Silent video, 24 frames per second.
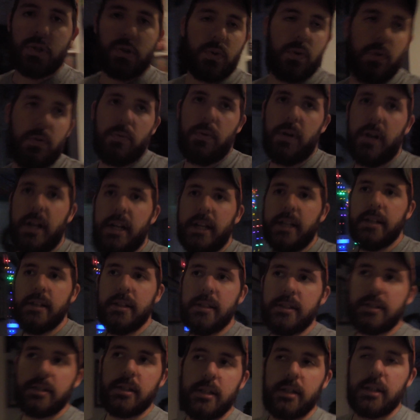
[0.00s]
sure what it
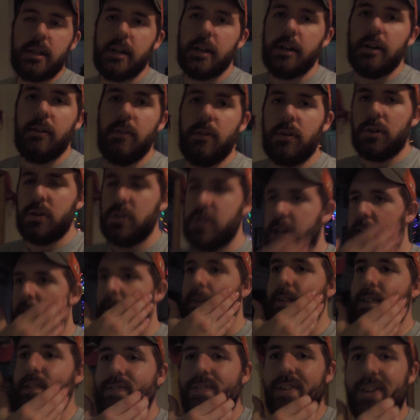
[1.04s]
is. We're going to try
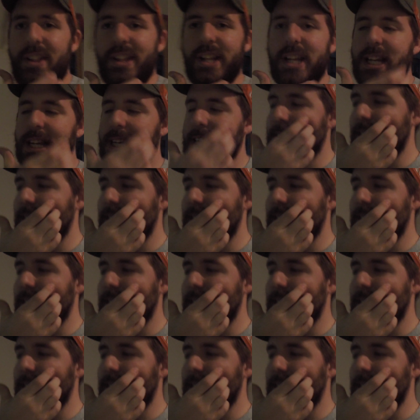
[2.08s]
refilling